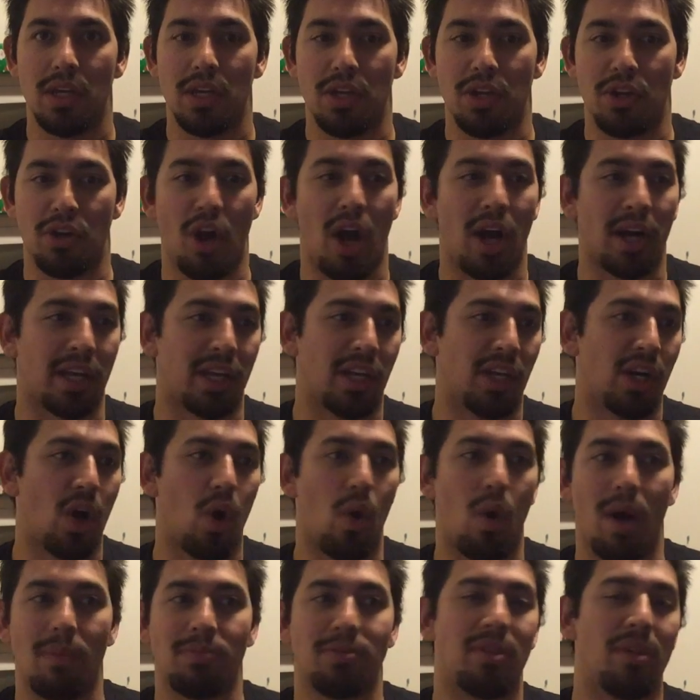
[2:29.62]
you're not going to go
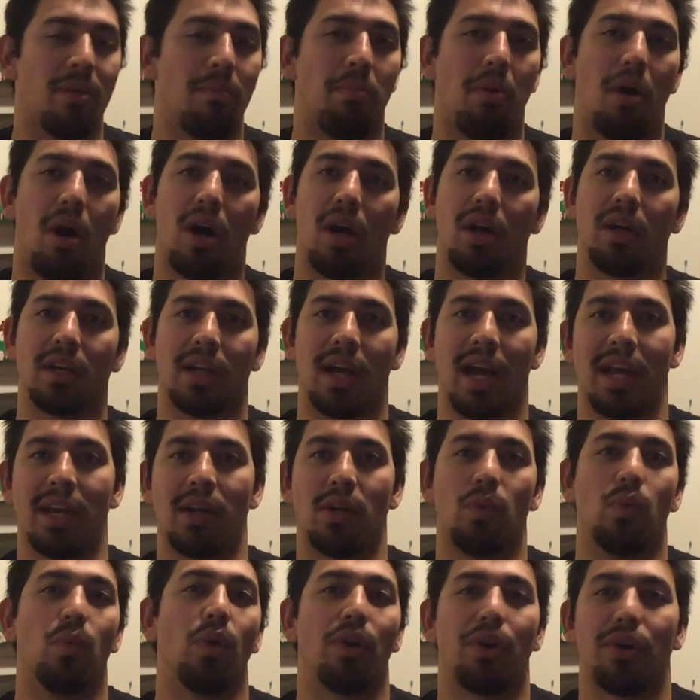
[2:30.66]
up to the bar kind
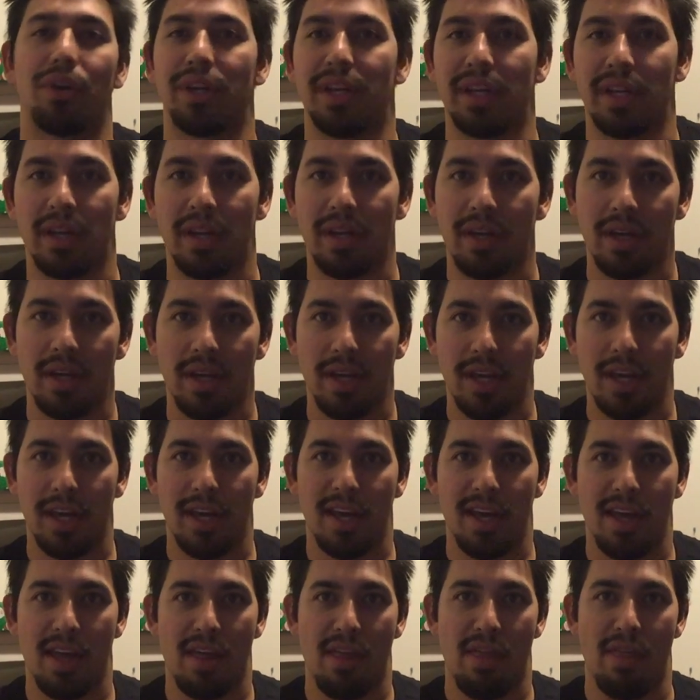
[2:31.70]
of worried
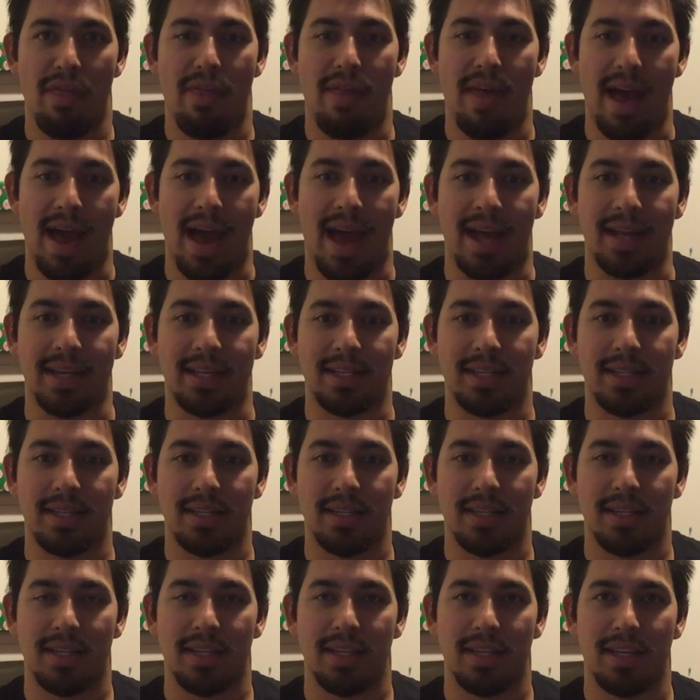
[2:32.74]
that
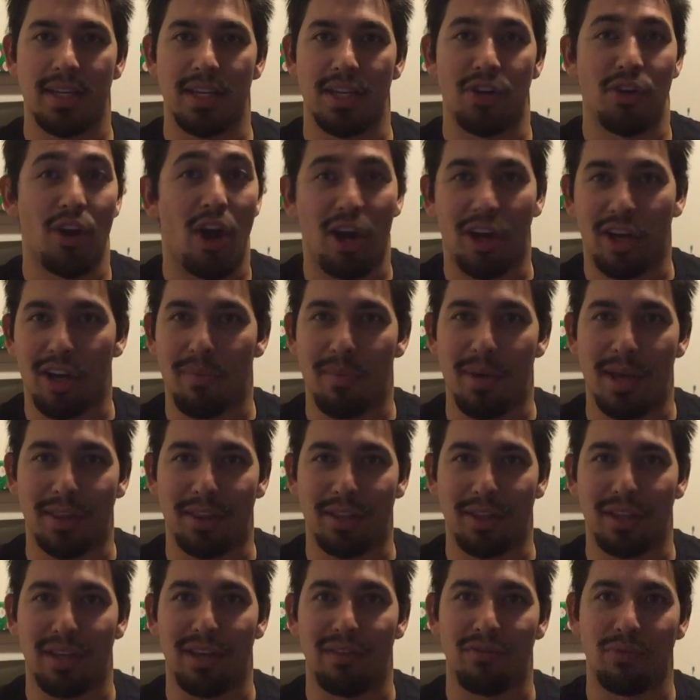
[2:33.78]
you're not going to make the
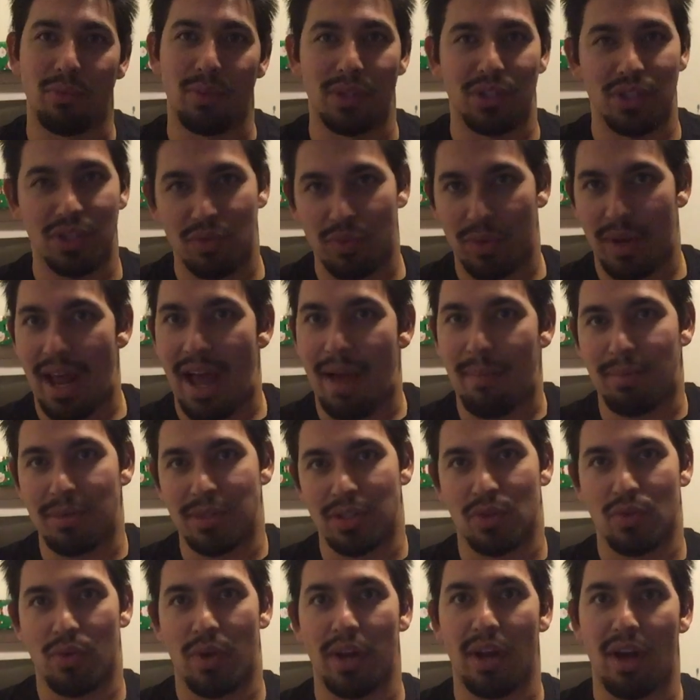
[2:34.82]
lift, which is what happens
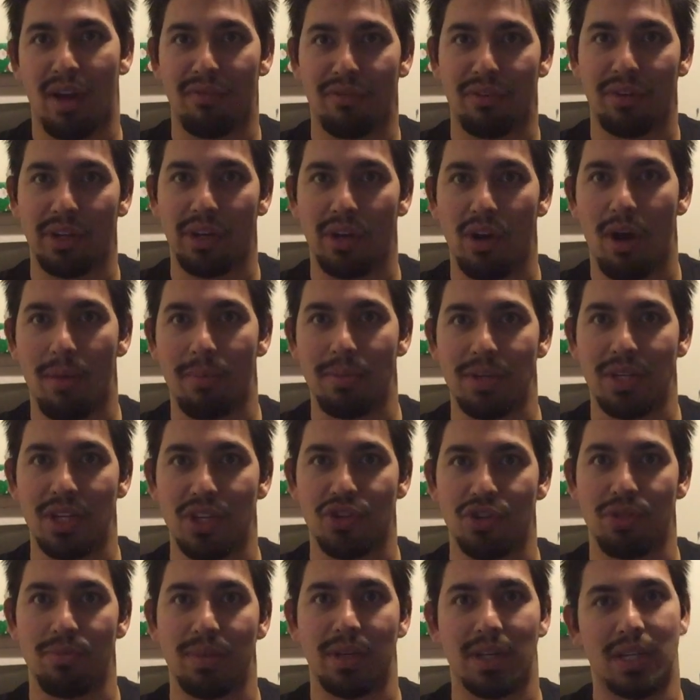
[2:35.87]
quite often in
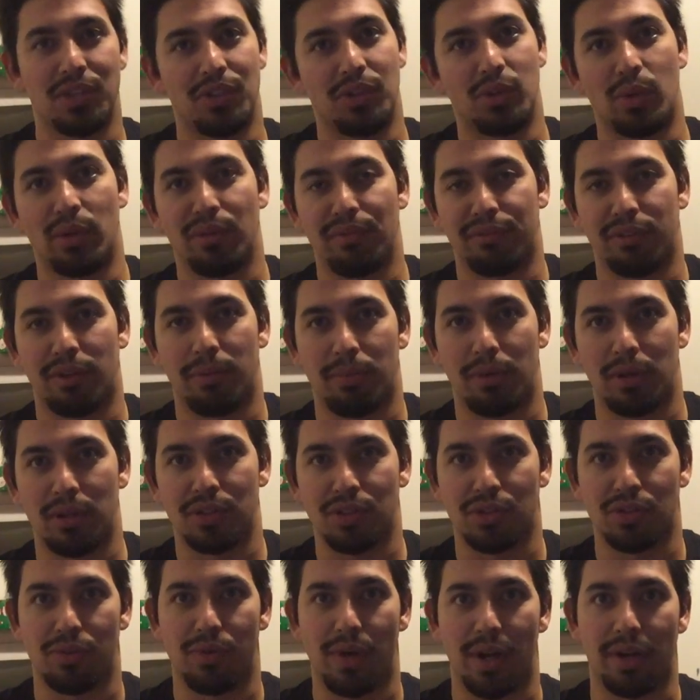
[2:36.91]
competition because you're going for a
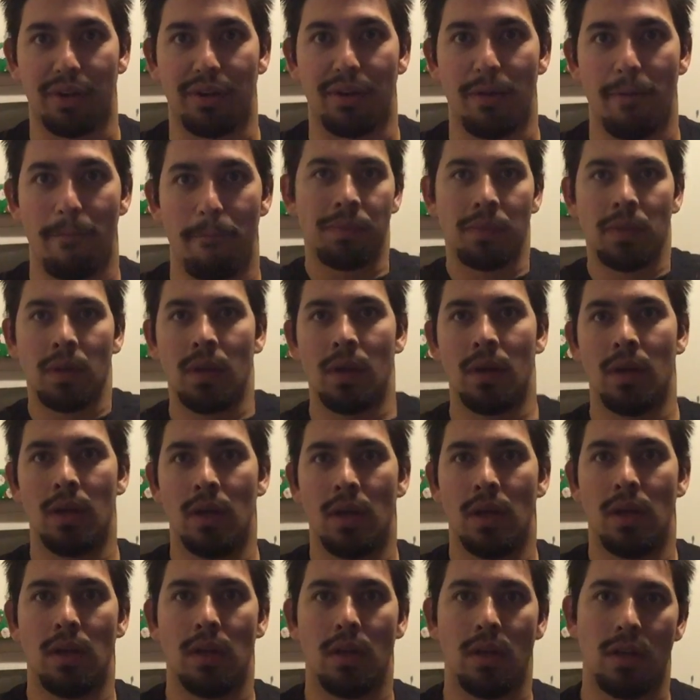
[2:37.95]
personal record.
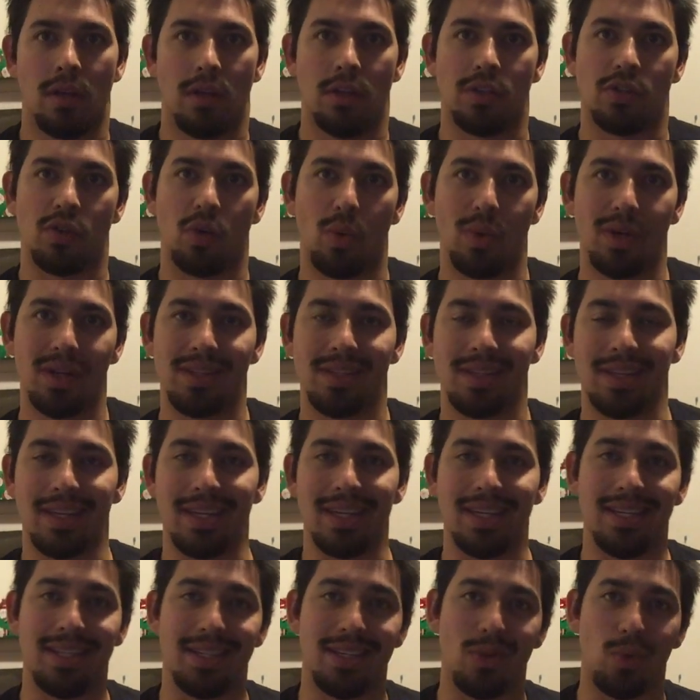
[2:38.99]
So what is an
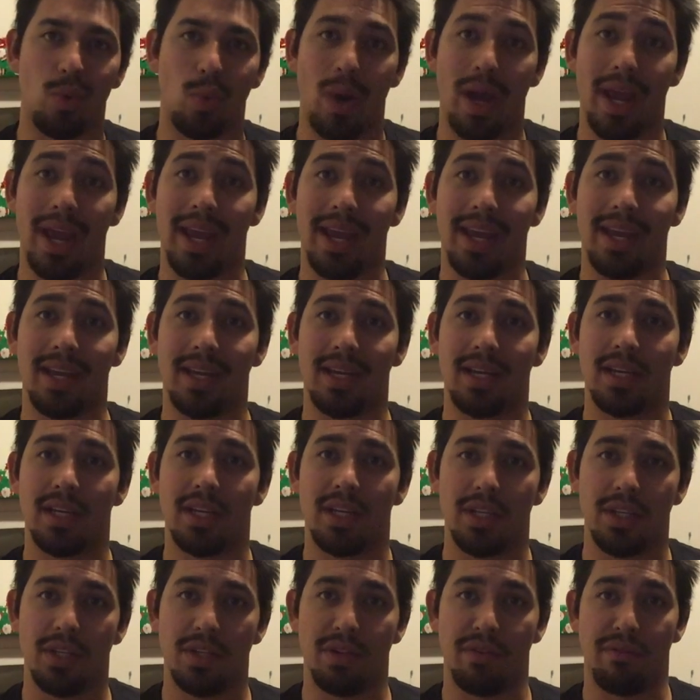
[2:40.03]
easy way
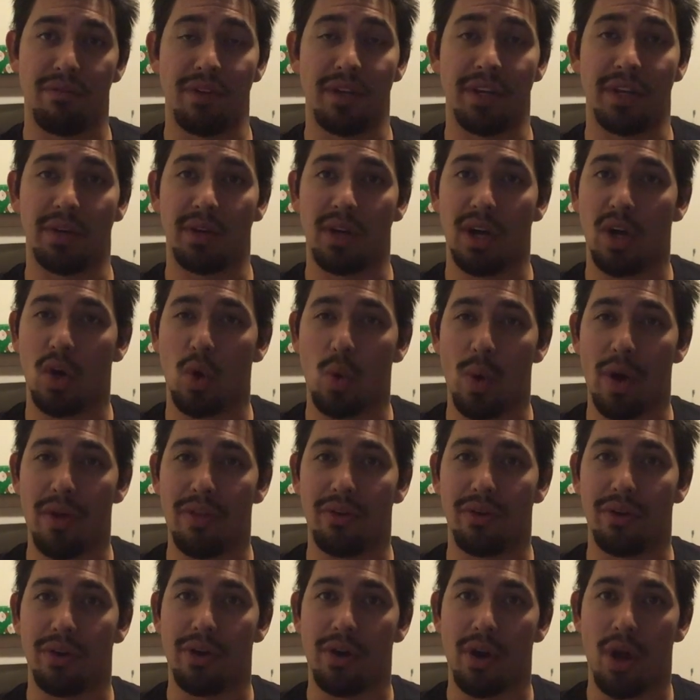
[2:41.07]
to figure out
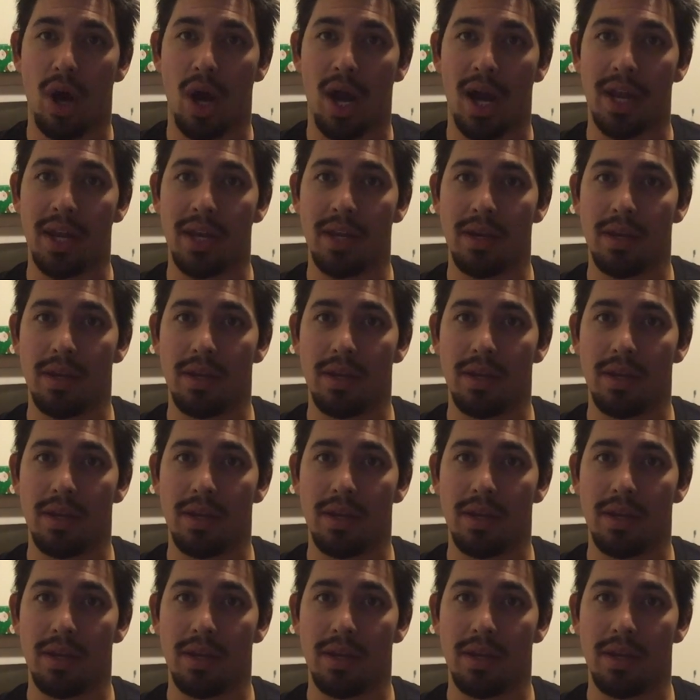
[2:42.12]
whether or not